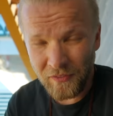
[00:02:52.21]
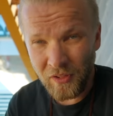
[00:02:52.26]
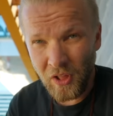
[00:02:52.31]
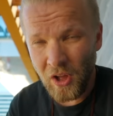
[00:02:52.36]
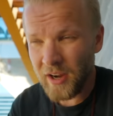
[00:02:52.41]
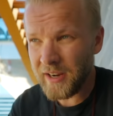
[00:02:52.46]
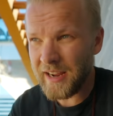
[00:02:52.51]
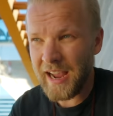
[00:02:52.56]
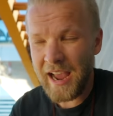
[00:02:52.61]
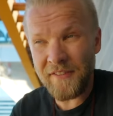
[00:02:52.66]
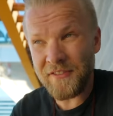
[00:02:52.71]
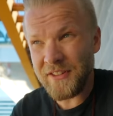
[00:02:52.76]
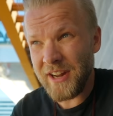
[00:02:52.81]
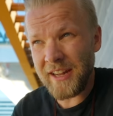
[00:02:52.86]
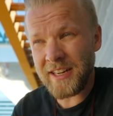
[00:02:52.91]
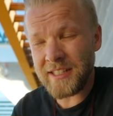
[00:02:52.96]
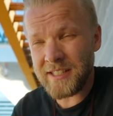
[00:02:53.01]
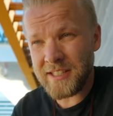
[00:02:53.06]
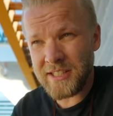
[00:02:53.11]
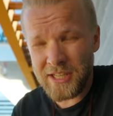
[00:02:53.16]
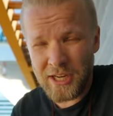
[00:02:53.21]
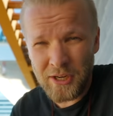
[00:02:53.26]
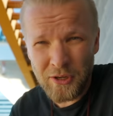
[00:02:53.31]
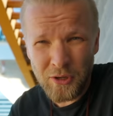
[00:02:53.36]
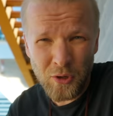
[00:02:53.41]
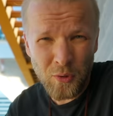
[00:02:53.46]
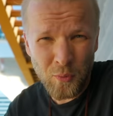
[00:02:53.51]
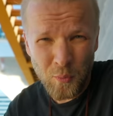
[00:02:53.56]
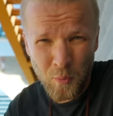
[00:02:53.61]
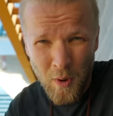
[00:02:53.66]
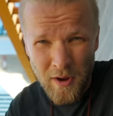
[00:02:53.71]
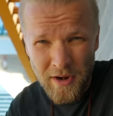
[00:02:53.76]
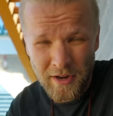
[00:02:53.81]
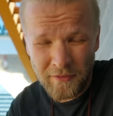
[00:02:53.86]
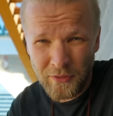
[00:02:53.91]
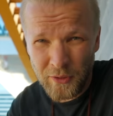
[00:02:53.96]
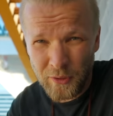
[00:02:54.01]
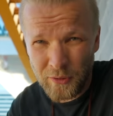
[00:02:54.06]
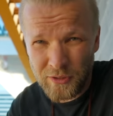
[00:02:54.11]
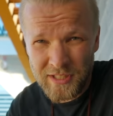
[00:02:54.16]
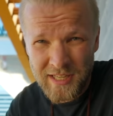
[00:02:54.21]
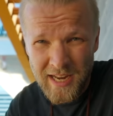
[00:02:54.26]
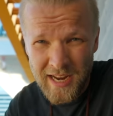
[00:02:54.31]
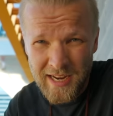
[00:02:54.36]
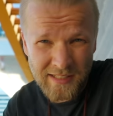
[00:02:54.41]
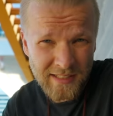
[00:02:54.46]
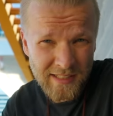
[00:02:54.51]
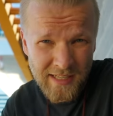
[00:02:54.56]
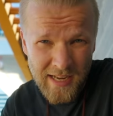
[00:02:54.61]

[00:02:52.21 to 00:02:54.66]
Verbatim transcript: vlog. I haven't had a single one of those days